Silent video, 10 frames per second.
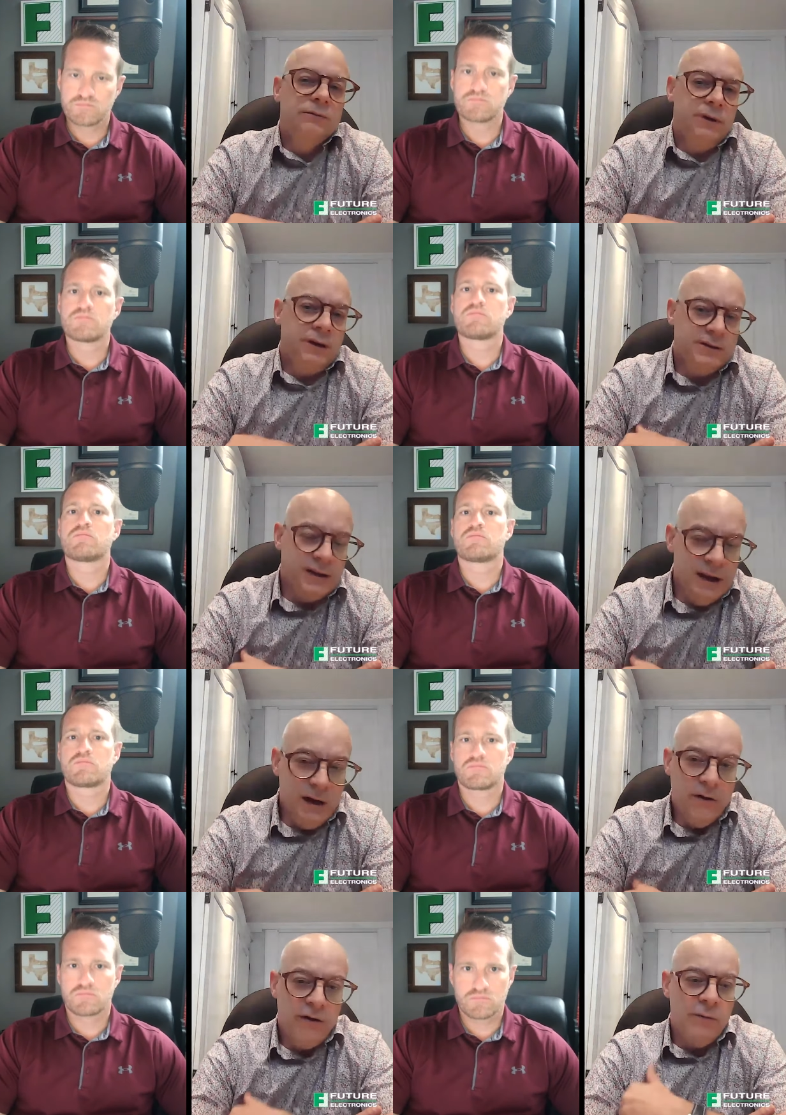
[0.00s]
Speaker 1: It's
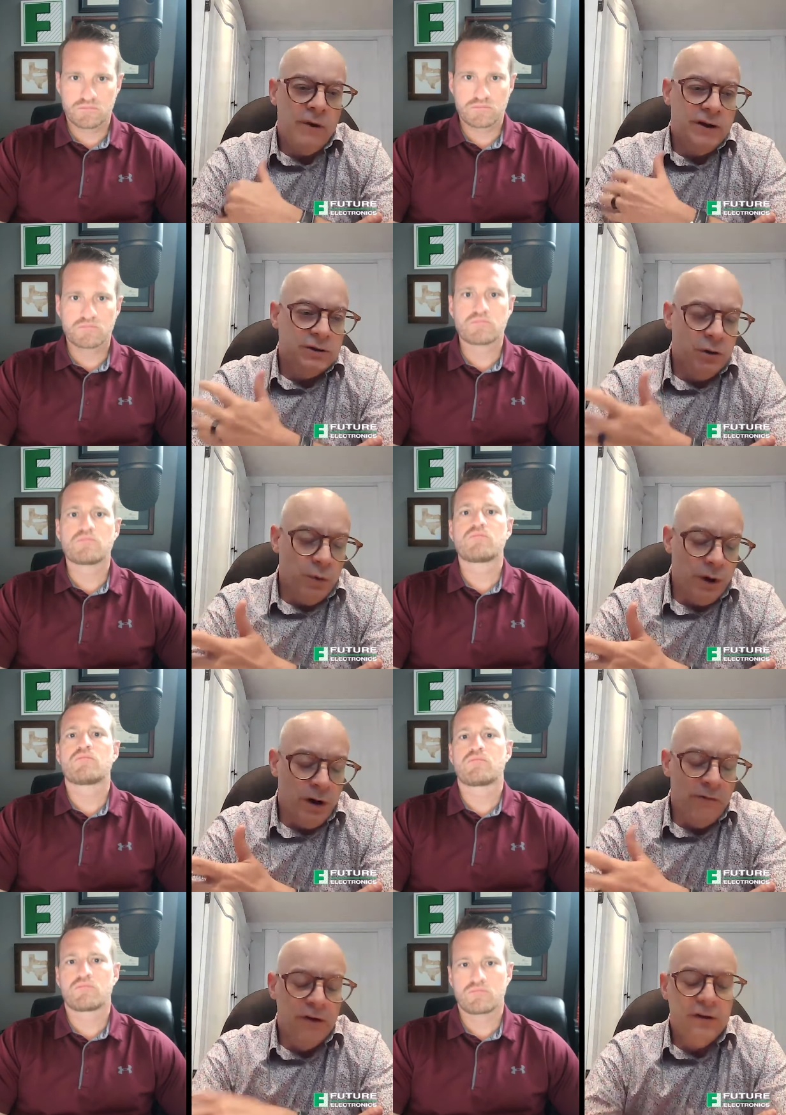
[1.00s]
clear. Everybody is aware
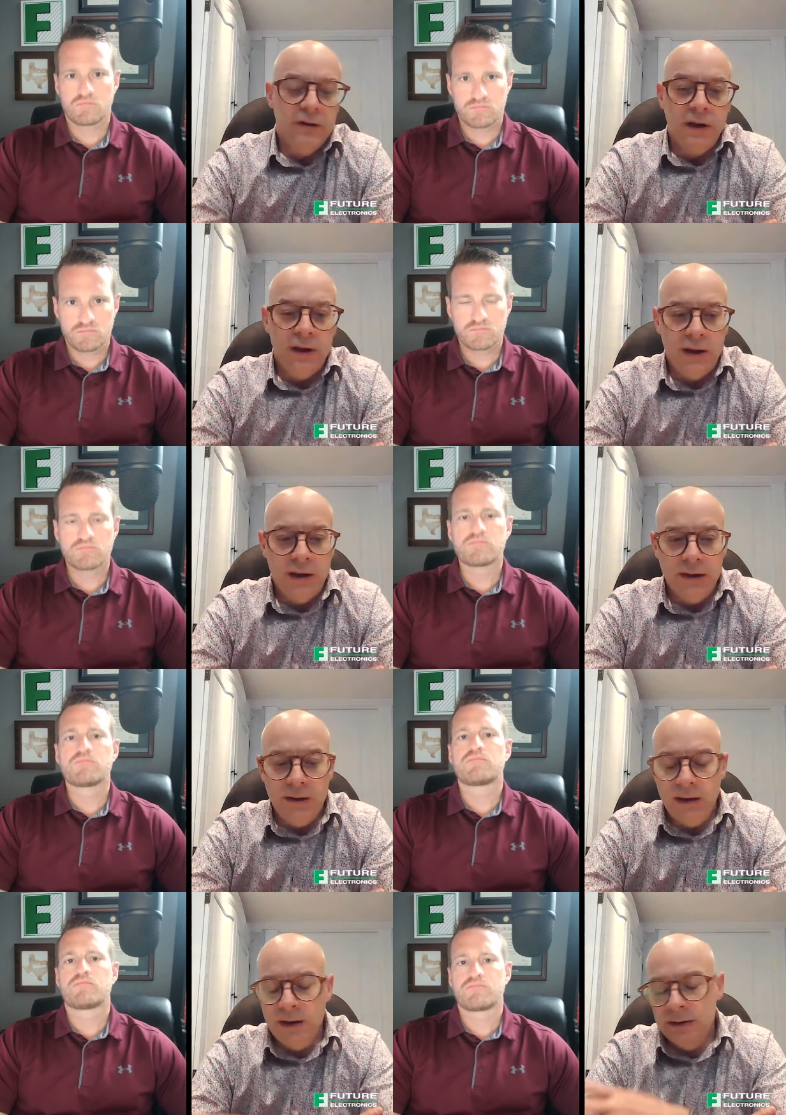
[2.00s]
of it, and
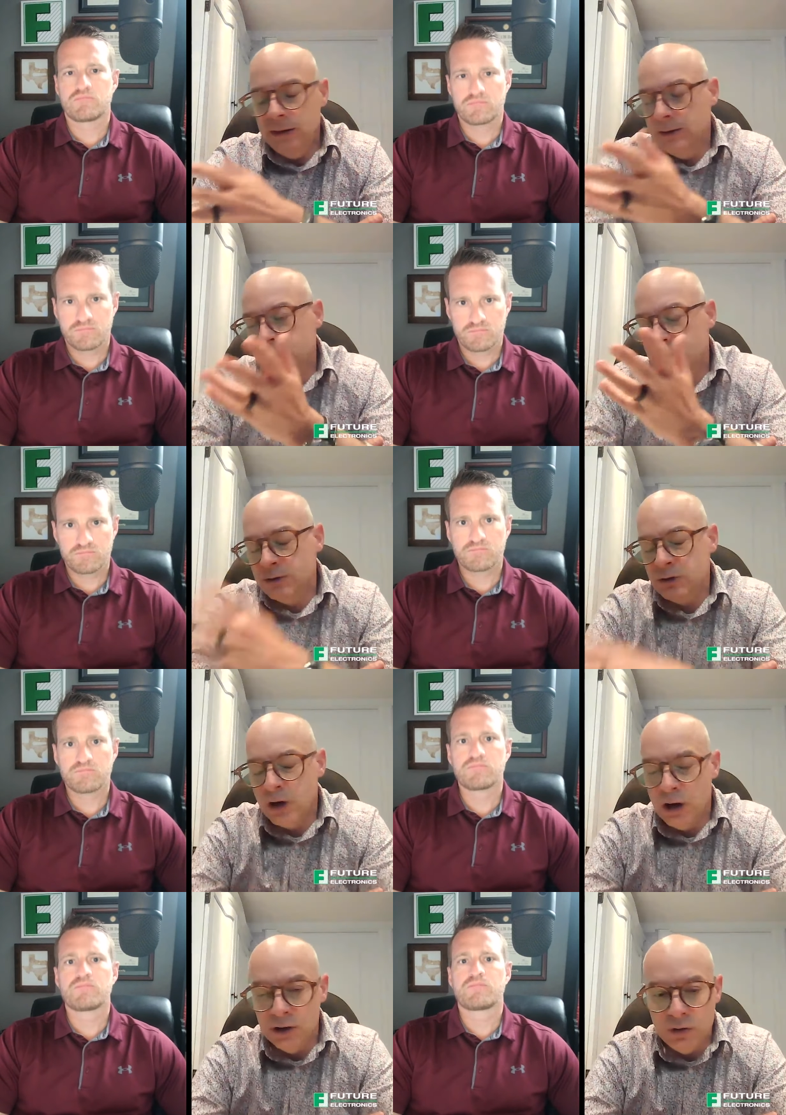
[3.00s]
and there's a
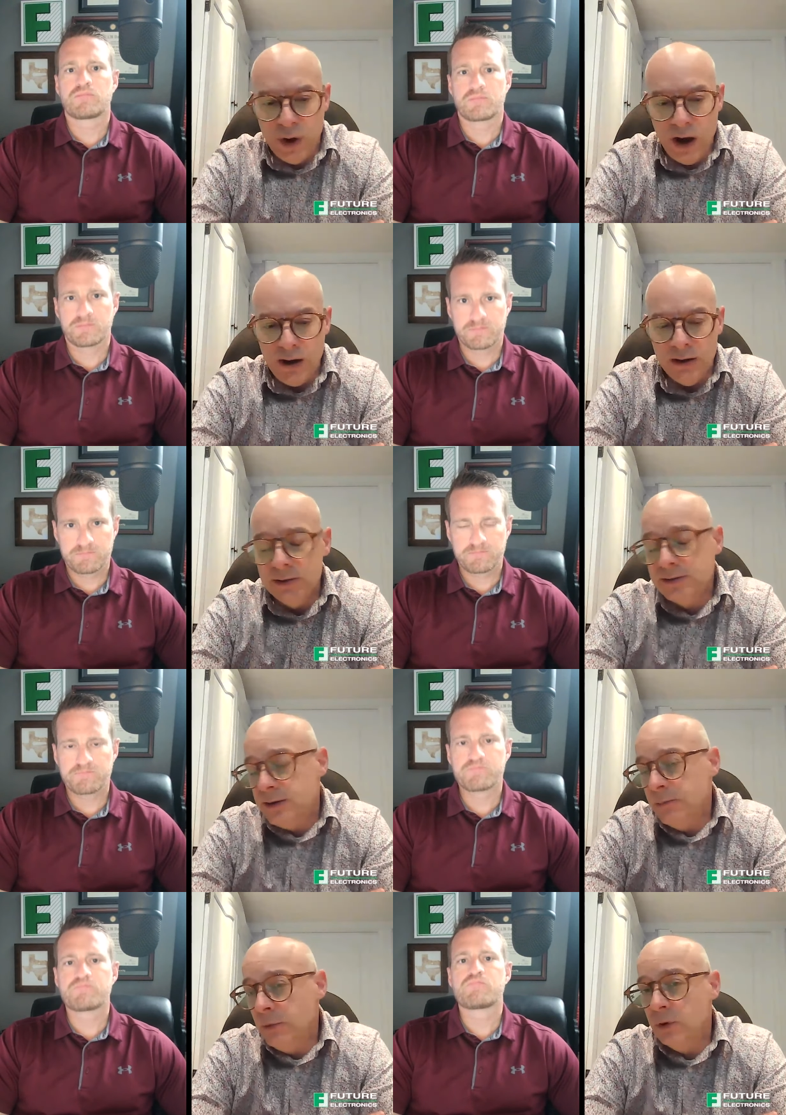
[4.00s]
contract, and it's
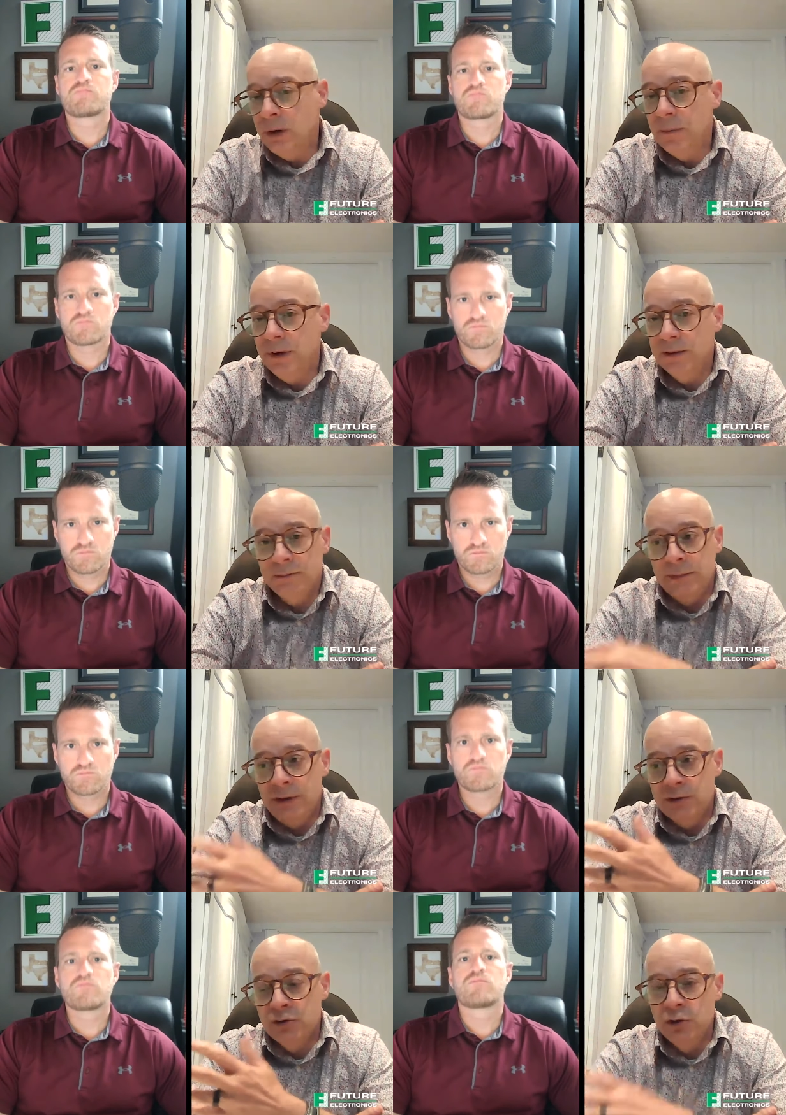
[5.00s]
simple. I mean,
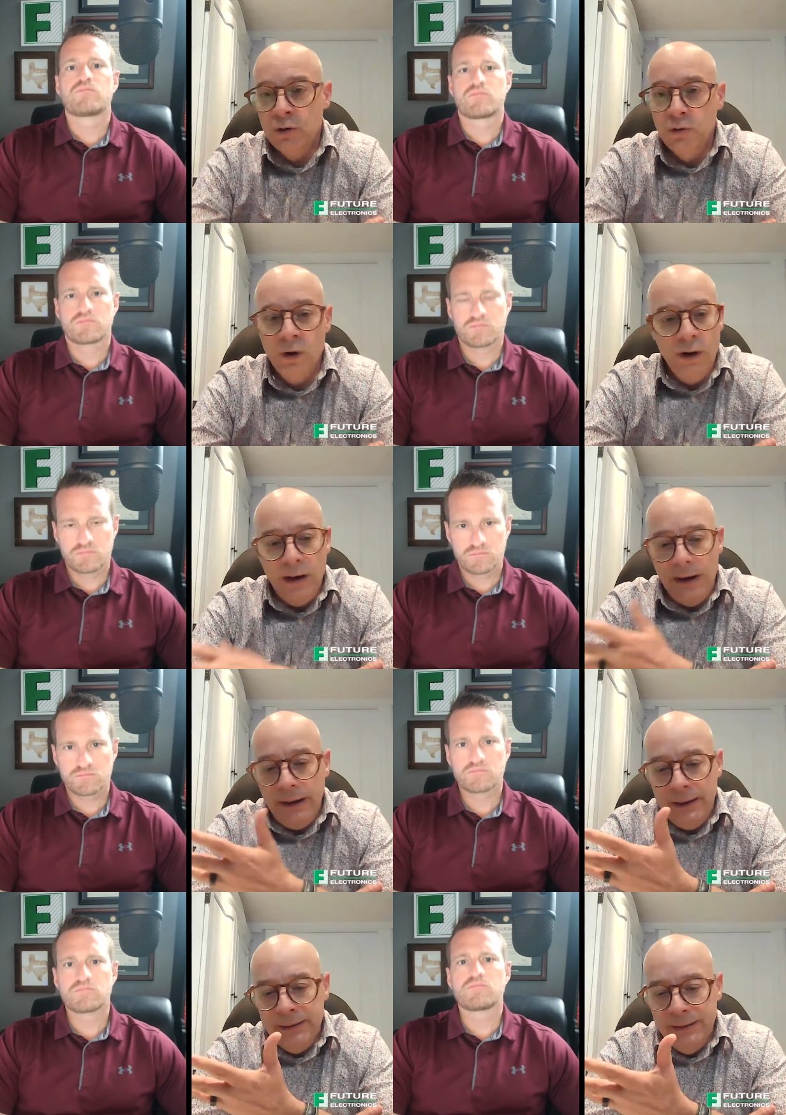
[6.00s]
there's no
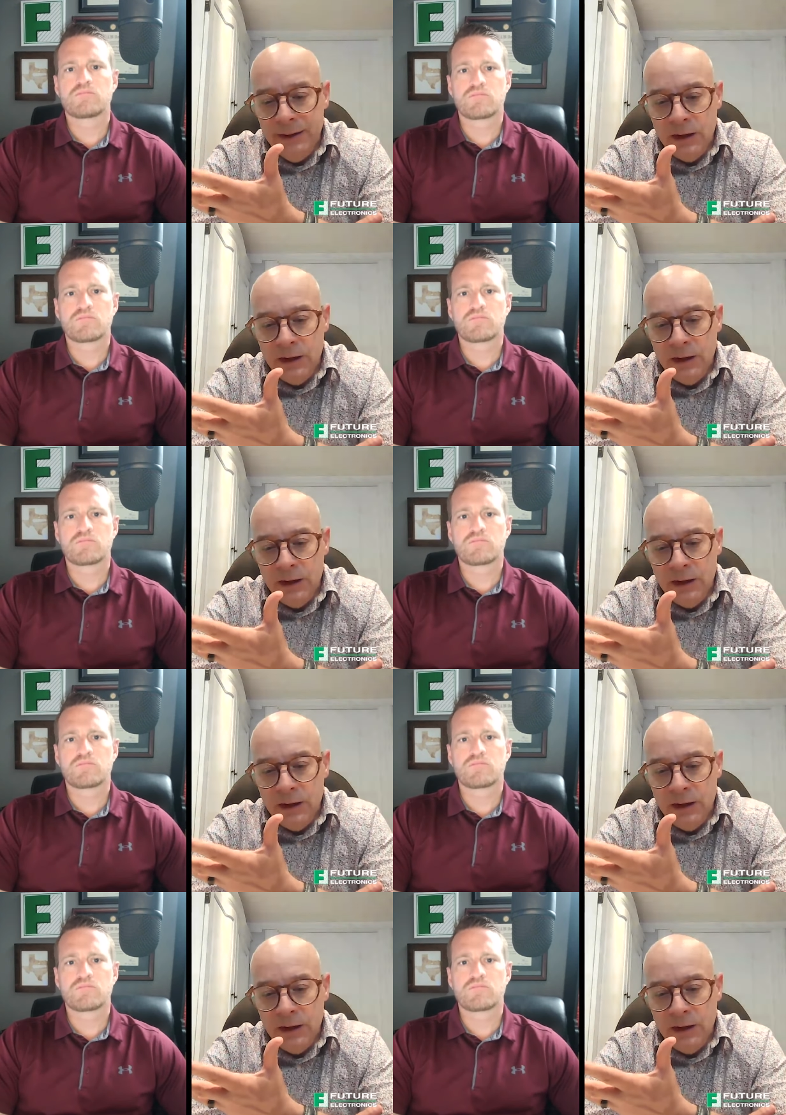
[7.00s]
and the the